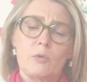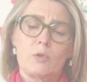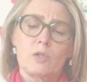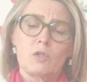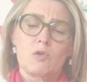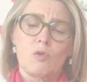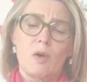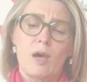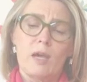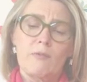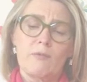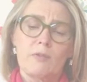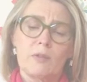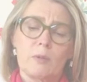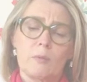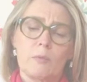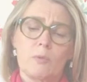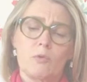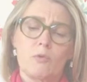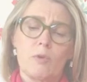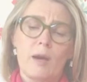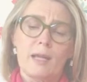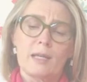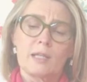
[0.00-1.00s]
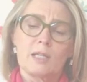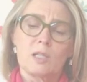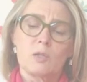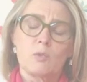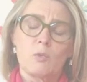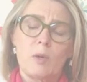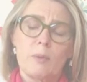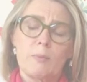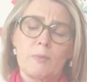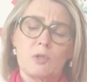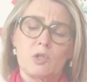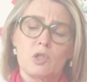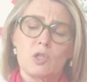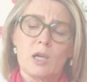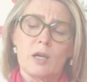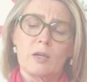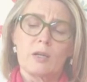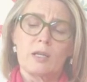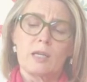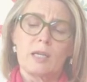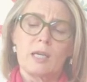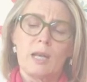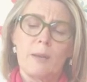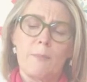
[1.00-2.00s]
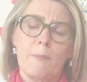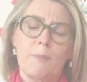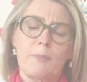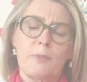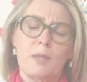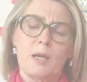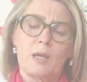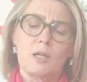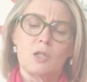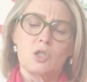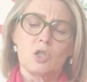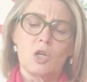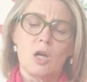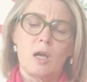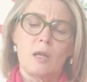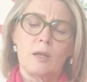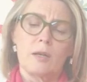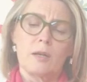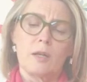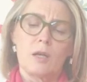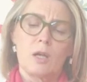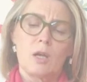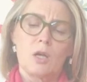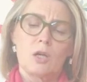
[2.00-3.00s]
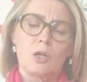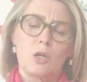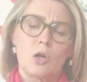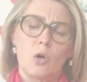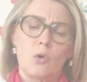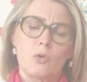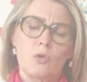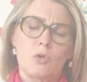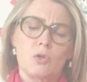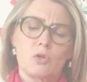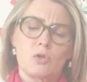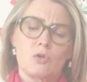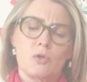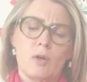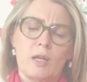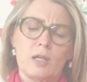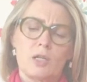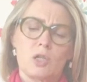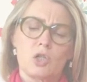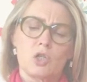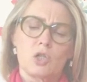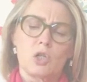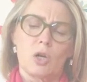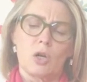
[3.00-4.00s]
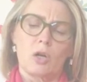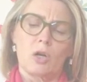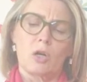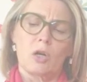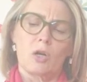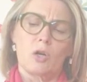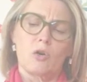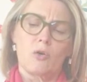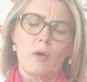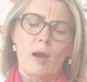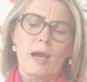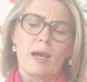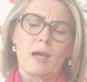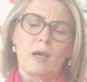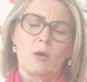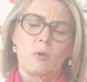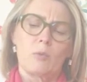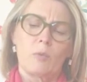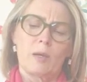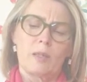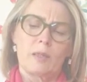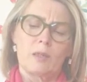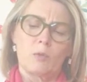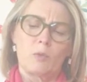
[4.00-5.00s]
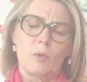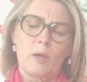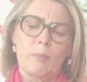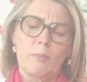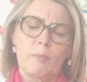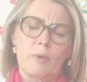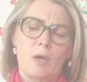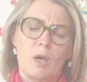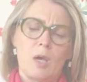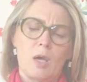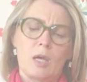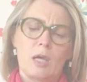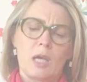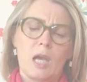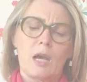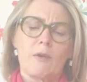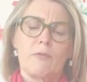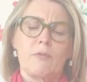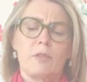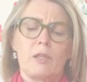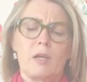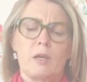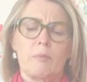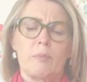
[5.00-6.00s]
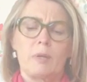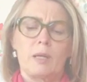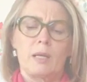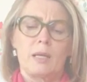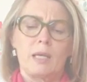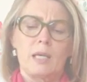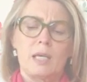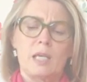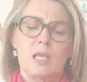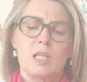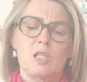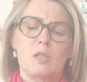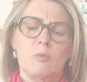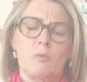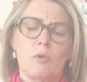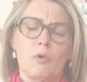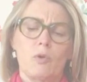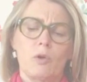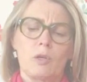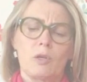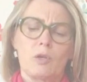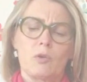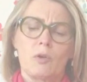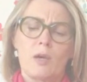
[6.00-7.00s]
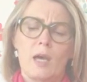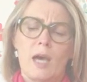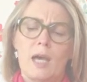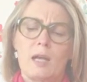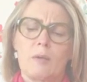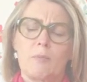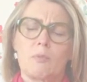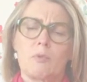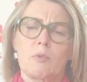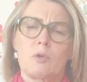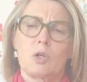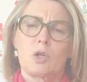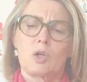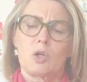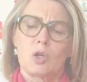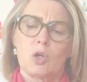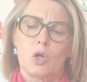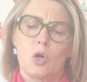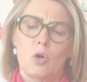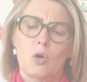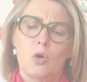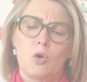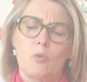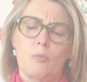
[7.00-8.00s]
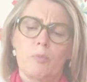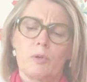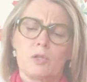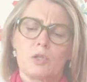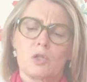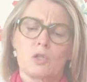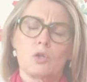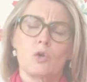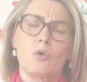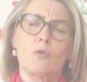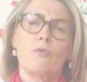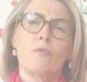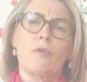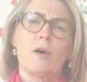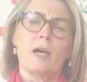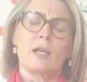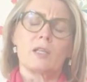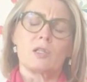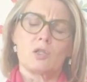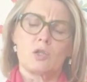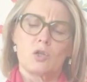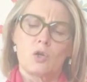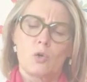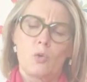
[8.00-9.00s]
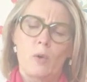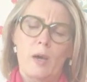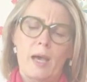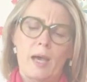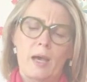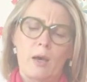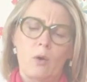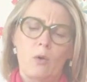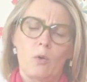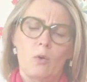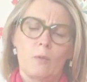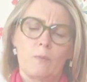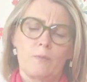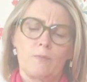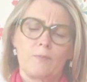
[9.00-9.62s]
was driving them cracked his whip and shouted, "Get up there, John! No use trying to shirk." Crack went the whip. "Careful there, Billy. Easy, boy. You can't go but so fast, no how."